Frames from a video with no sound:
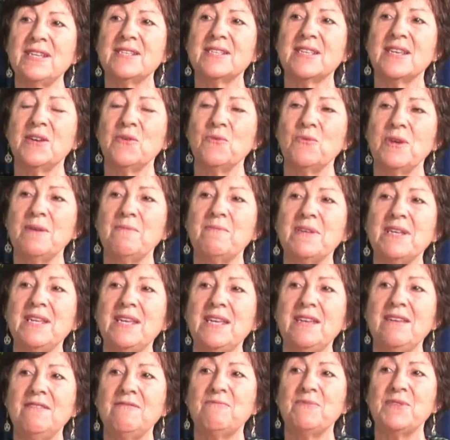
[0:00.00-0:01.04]
is we
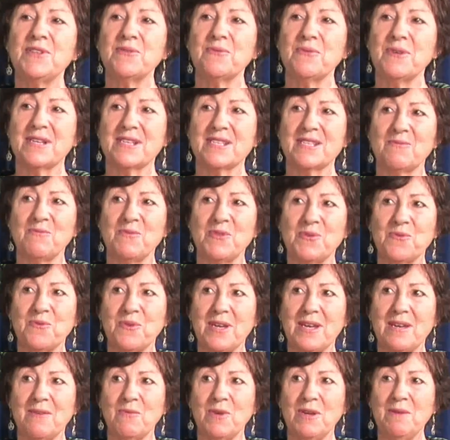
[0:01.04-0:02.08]
believe betwixt and between.